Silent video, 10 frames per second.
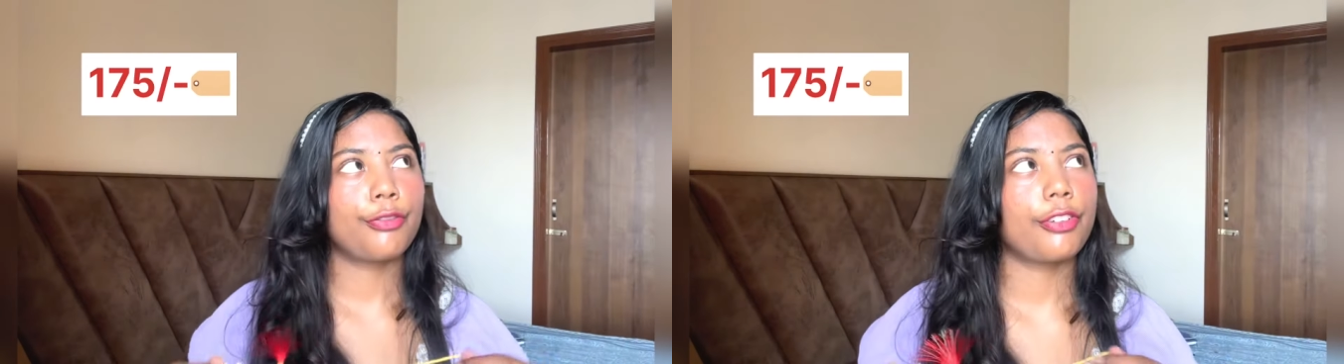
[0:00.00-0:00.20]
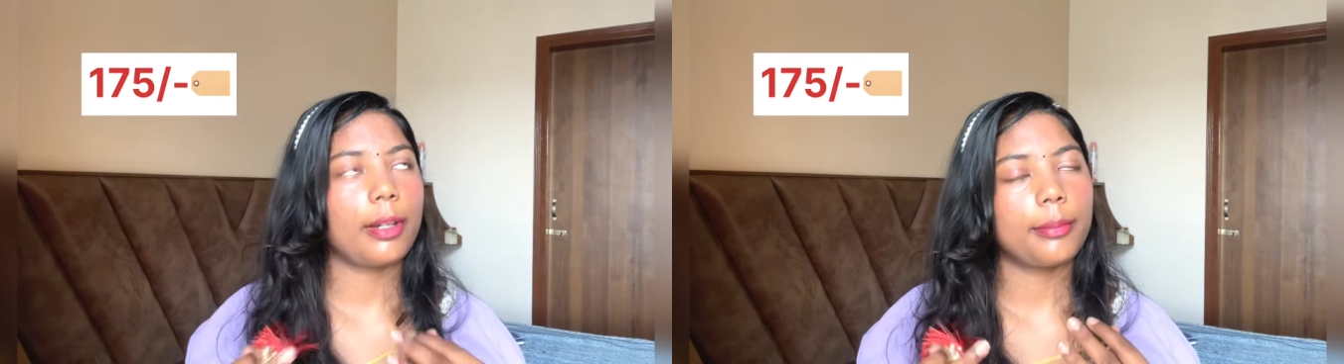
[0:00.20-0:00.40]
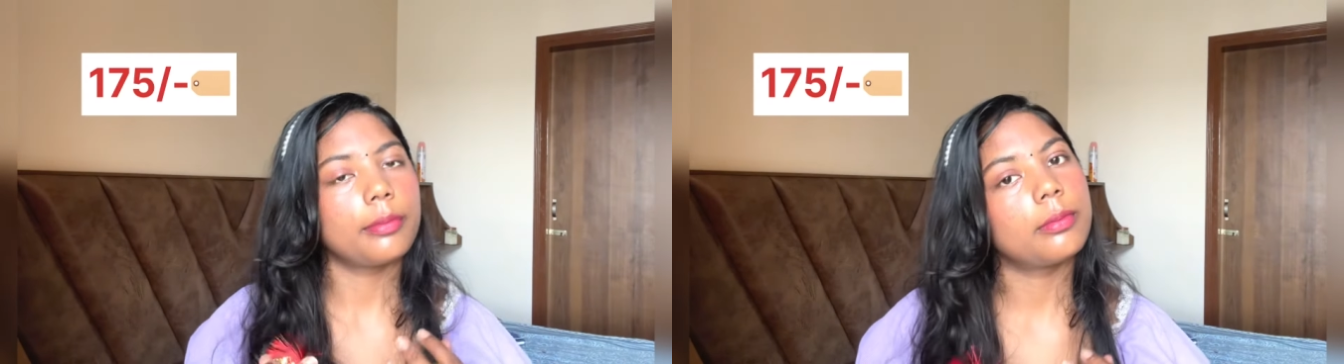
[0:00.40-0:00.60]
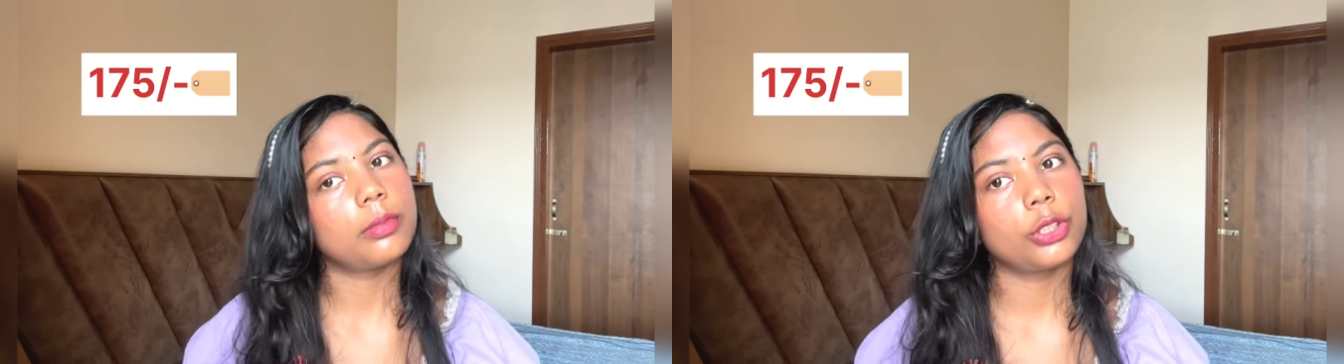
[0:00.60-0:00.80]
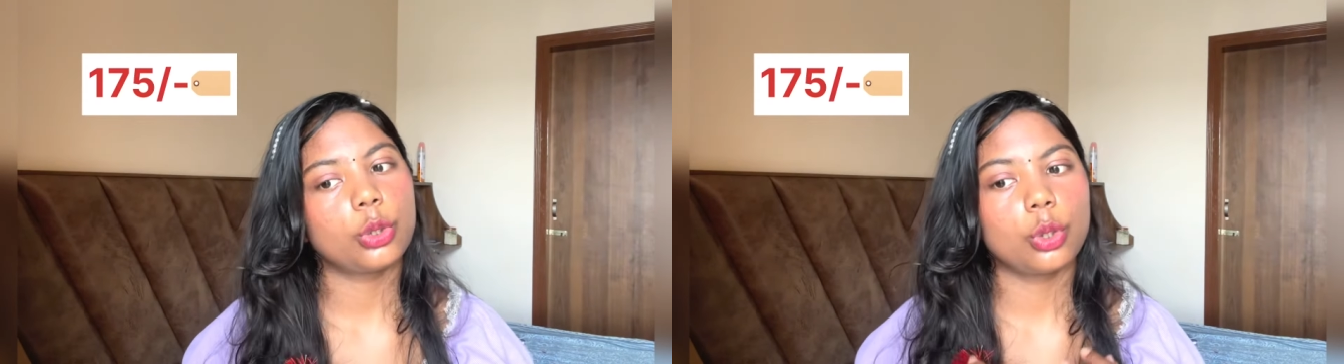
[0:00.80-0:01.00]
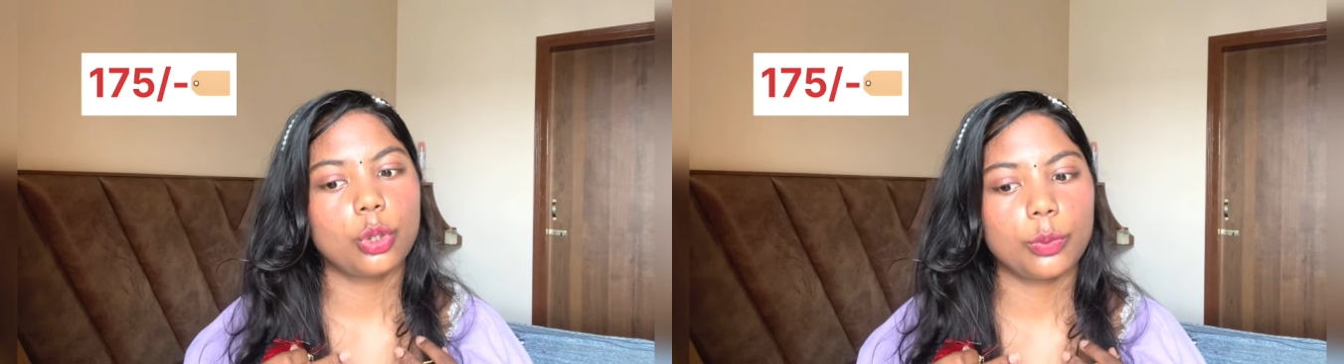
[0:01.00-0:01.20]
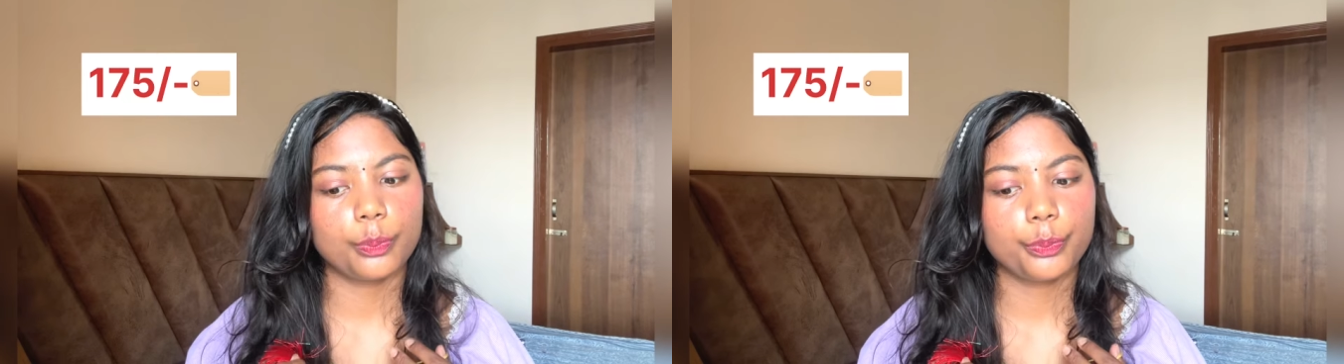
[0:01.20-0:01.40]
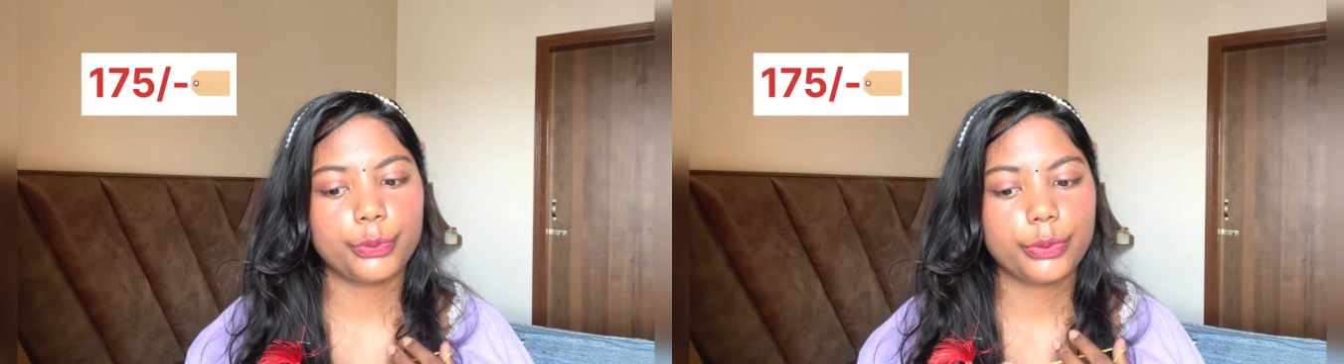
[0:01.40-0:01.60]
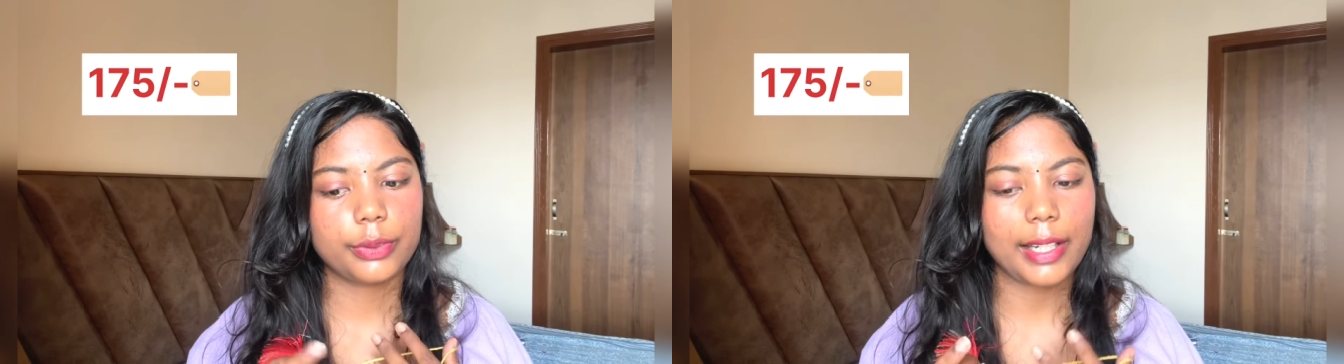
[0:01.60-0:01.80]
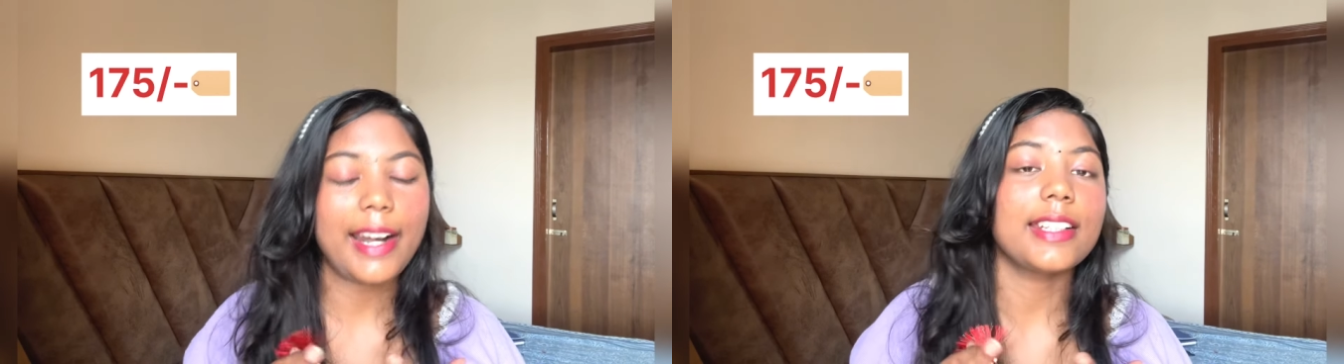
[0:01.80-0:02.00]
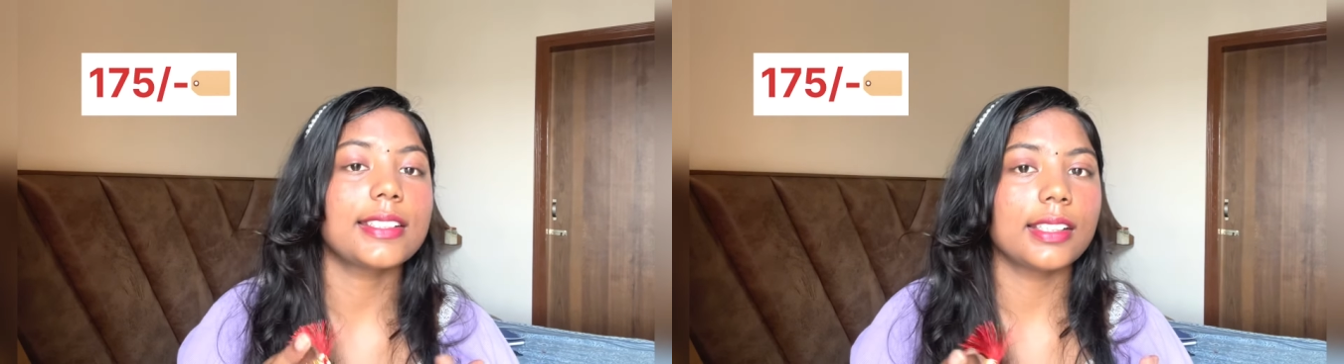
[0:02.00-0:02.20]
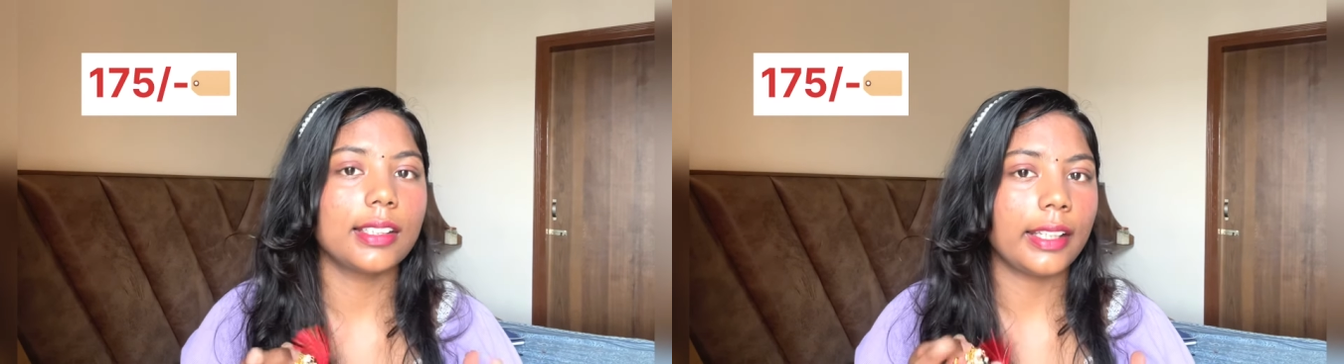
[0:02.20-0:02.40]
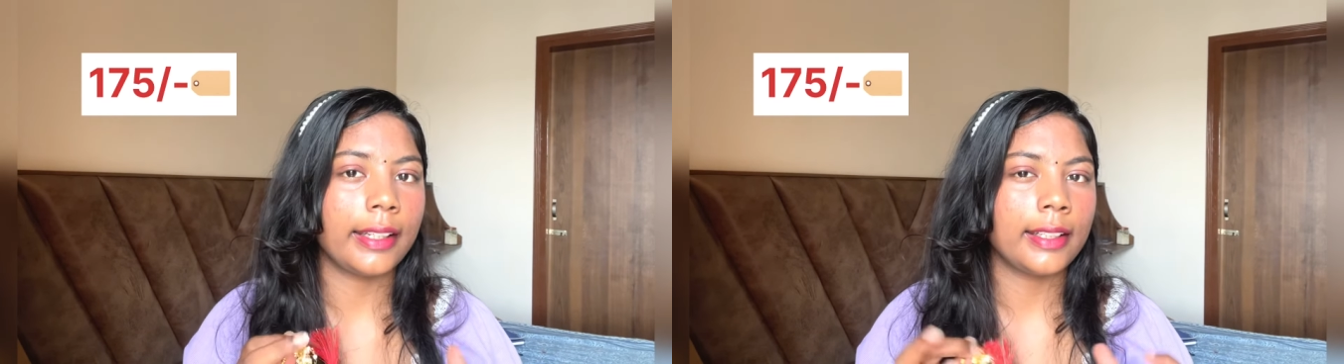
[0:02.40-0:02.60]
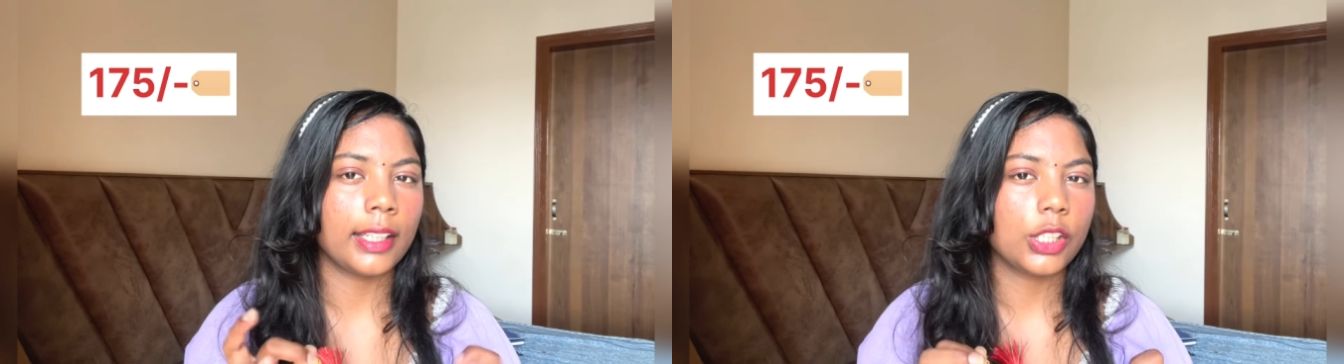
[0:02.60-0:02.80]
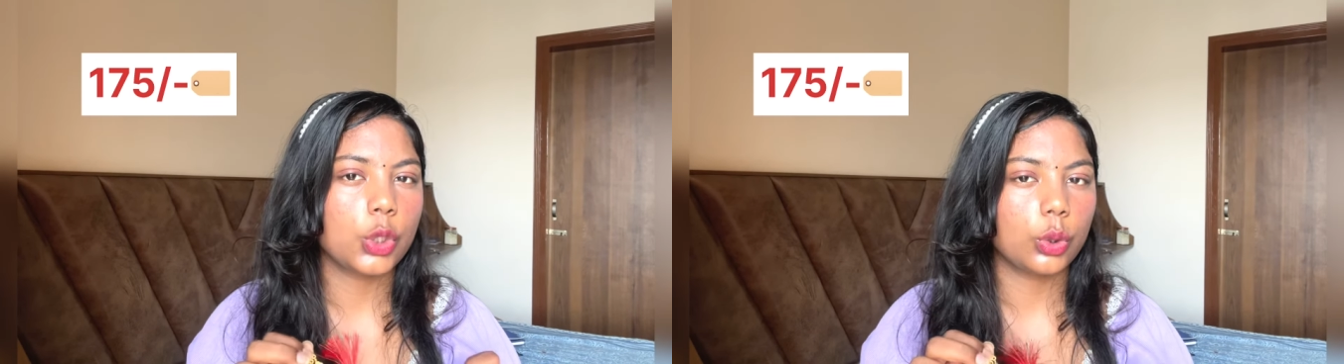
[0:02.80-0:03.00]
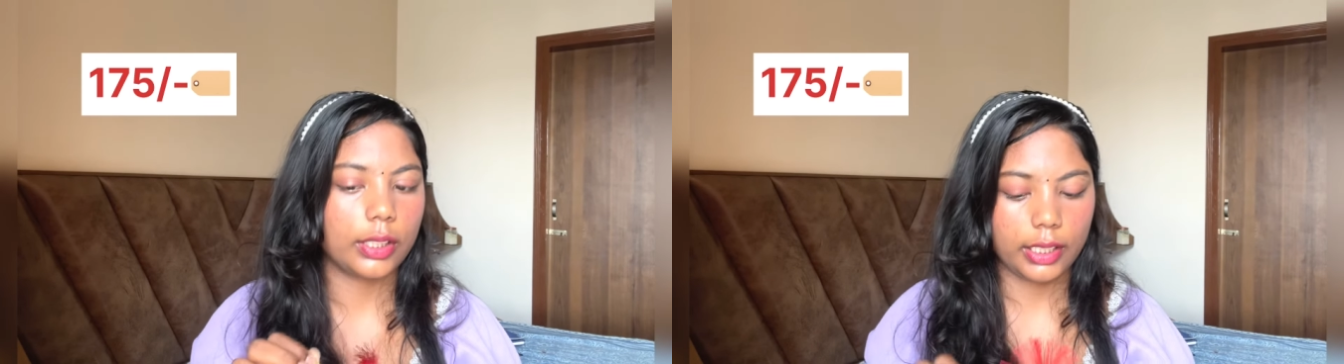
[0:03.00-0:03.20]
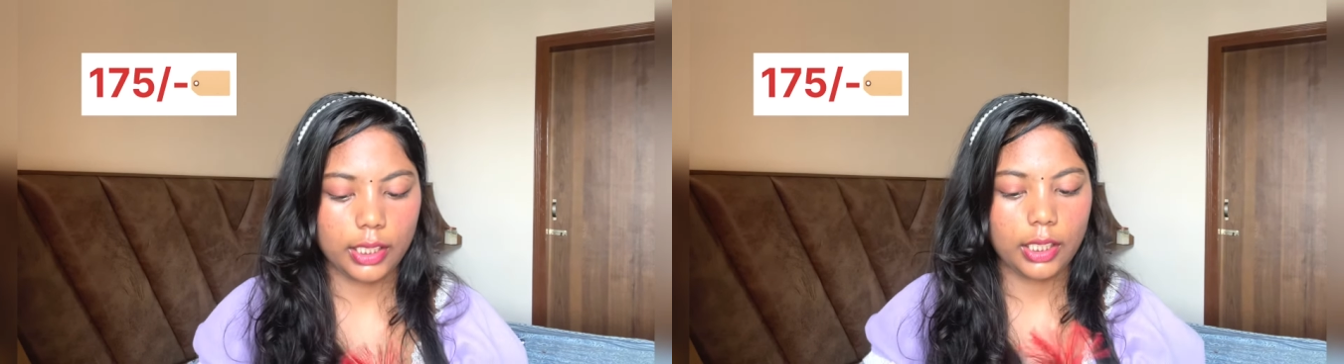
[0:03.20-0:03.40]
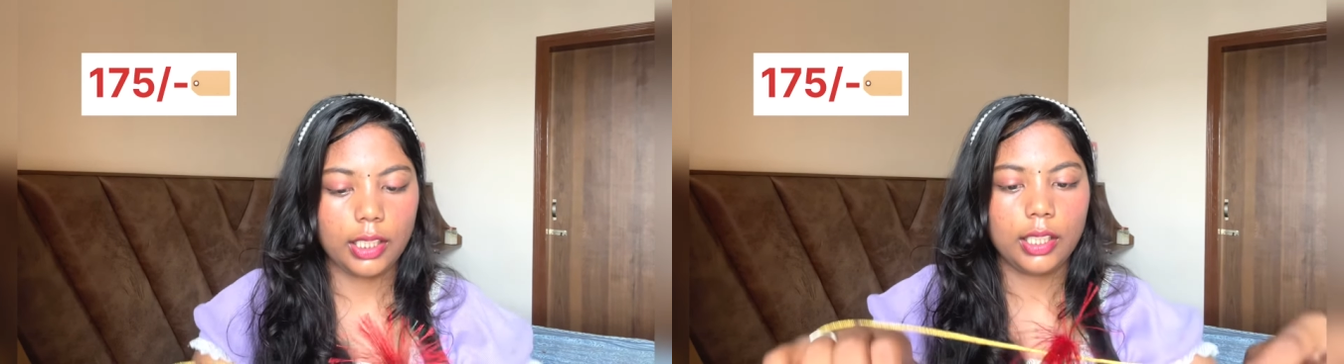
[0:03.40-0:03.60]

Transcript: from you know traditional indian jewelry